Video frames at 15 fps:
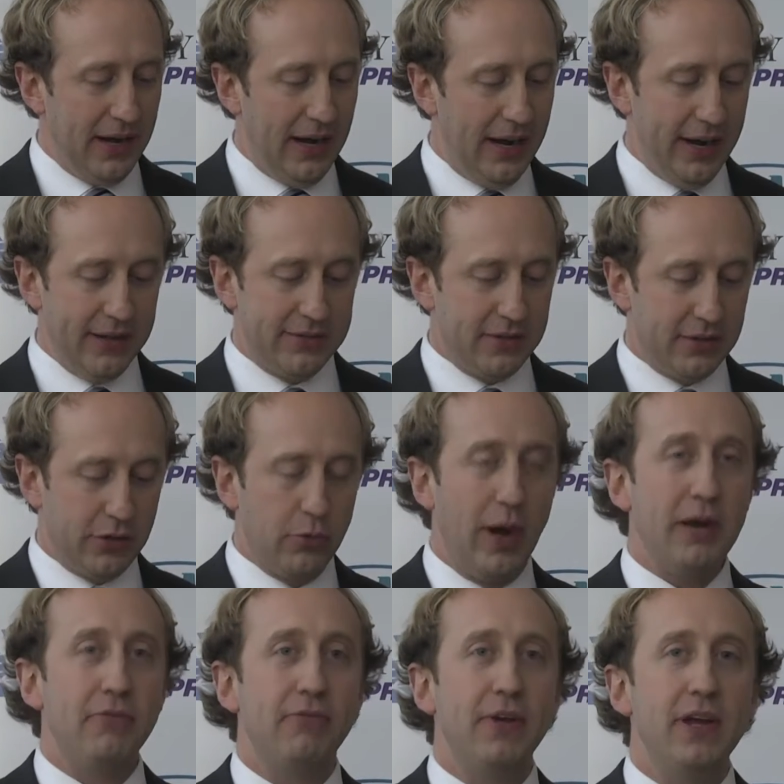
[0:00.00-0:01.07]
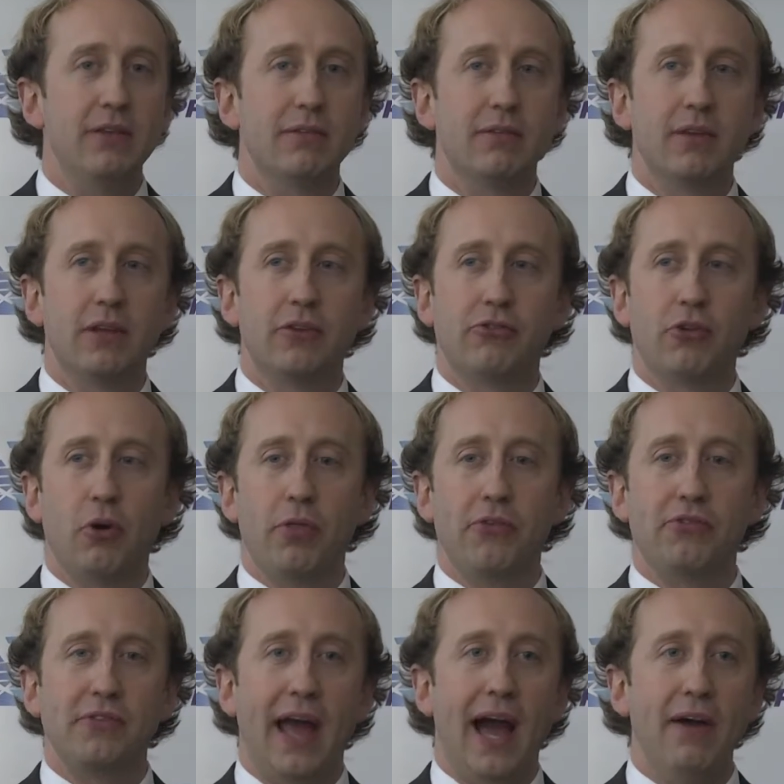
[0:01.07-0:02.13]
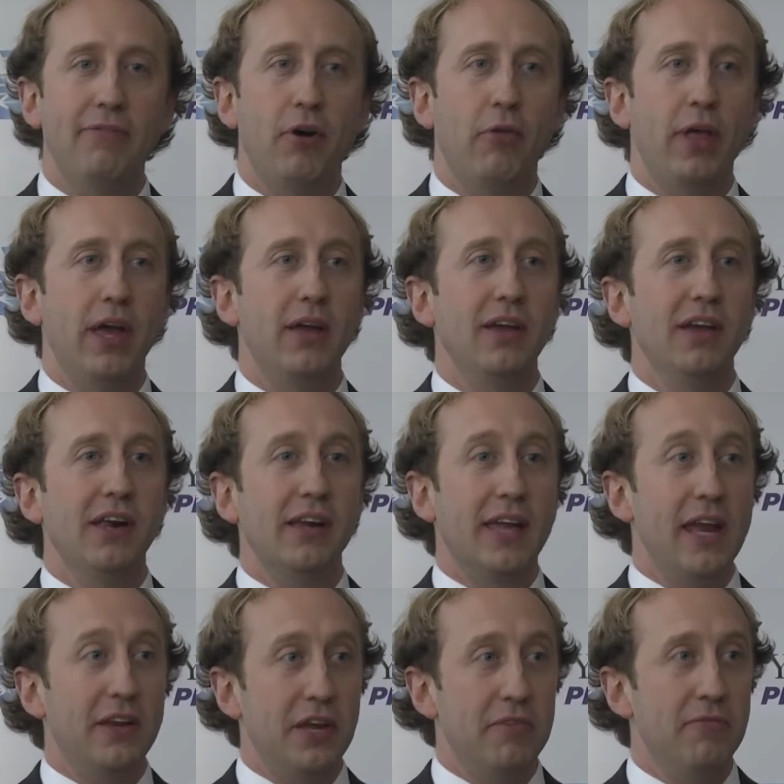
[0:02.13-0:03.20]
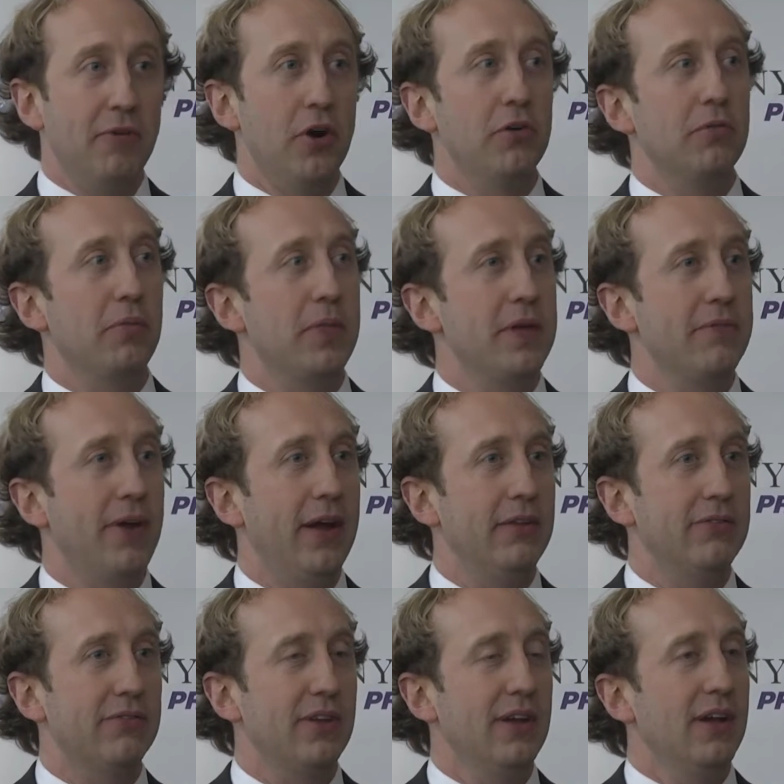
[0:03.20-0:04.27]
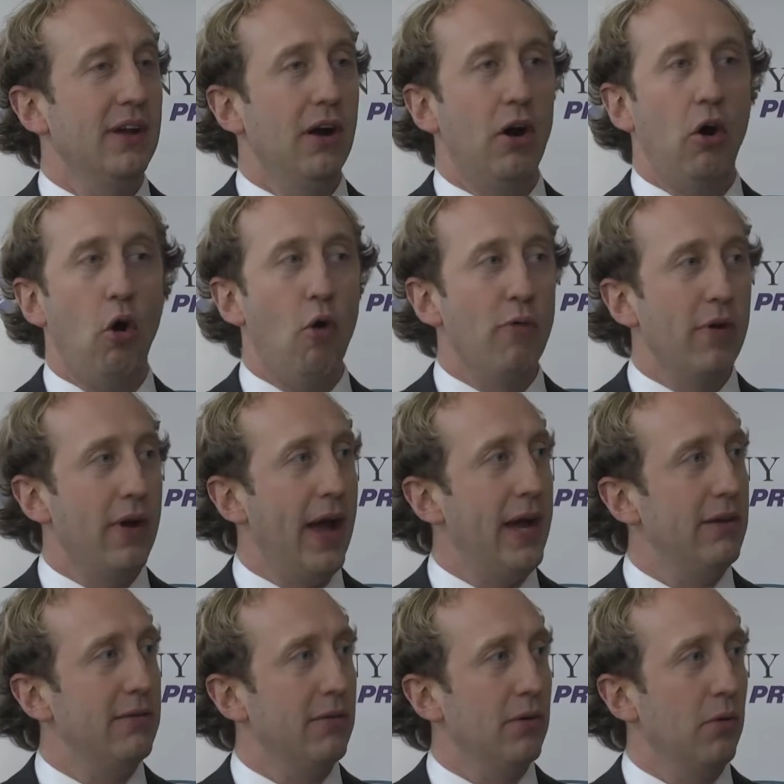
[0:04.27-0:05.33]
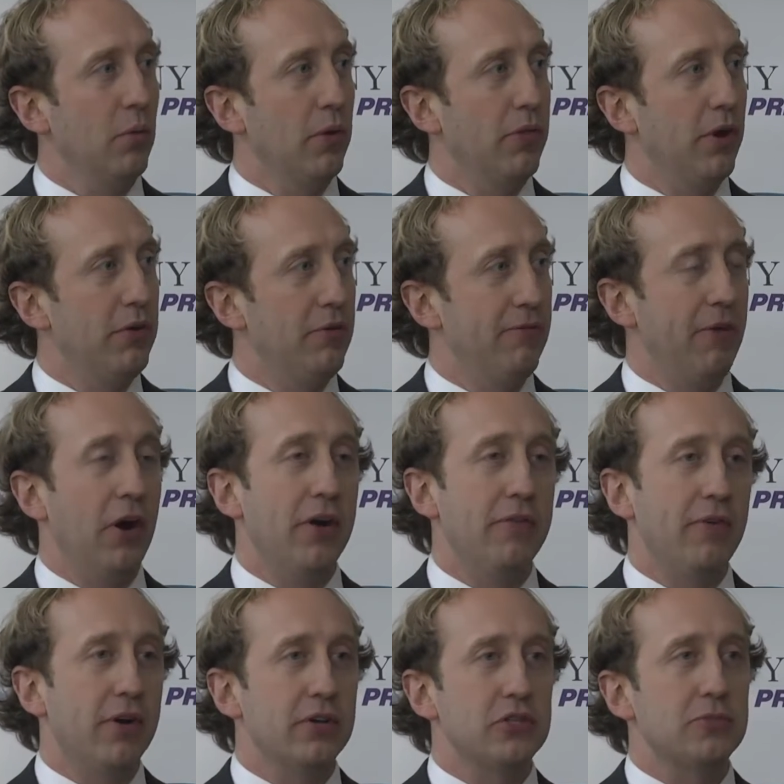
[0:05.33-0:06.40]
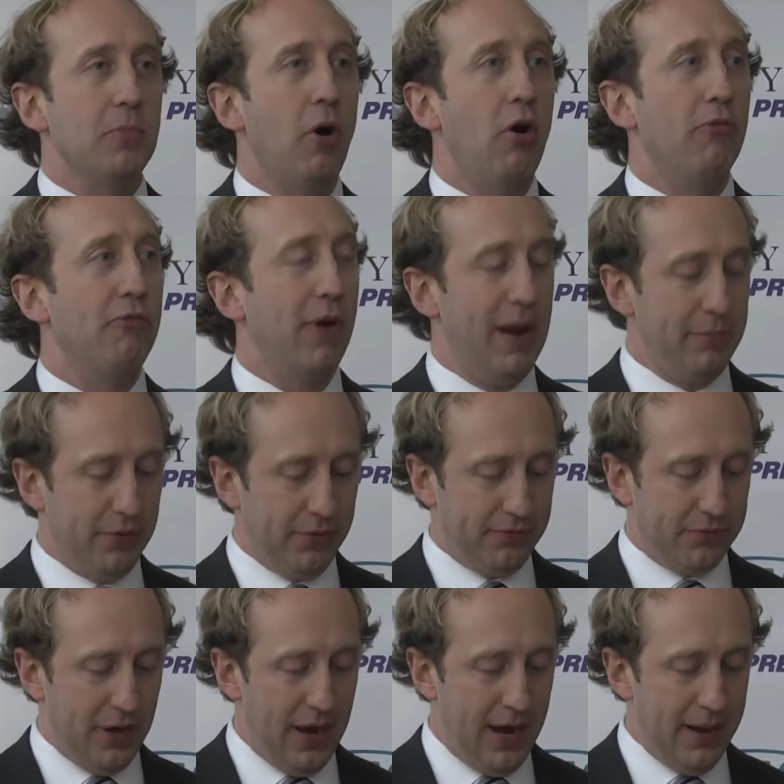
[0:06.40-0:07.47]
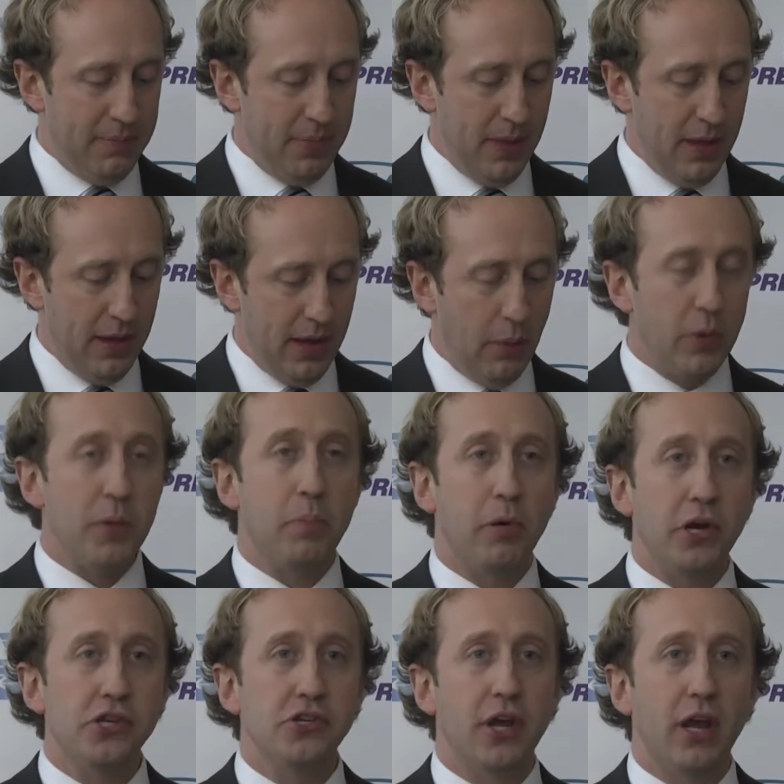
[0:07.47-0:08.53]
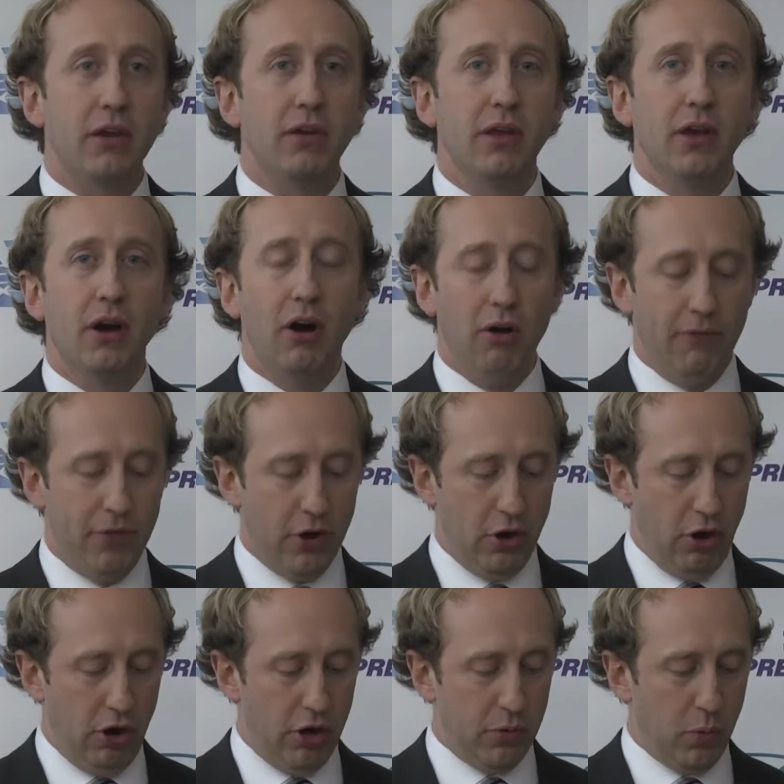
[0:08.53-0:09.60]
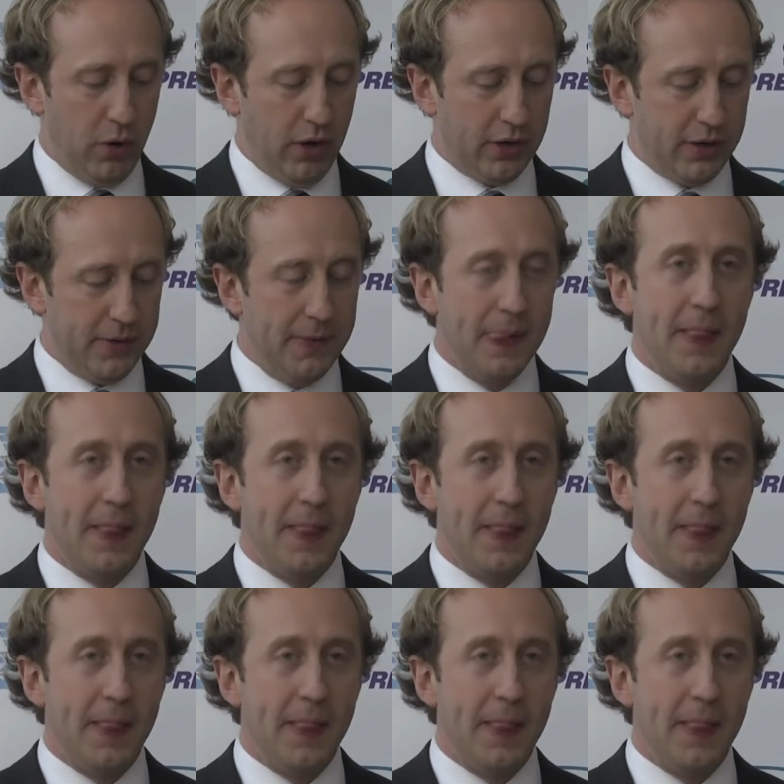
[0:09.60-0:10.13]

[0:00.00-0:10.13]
It's a great feat to show the staff how they can convert the events overnight with under very, very small frames of time, and we appreciate all of their hard work.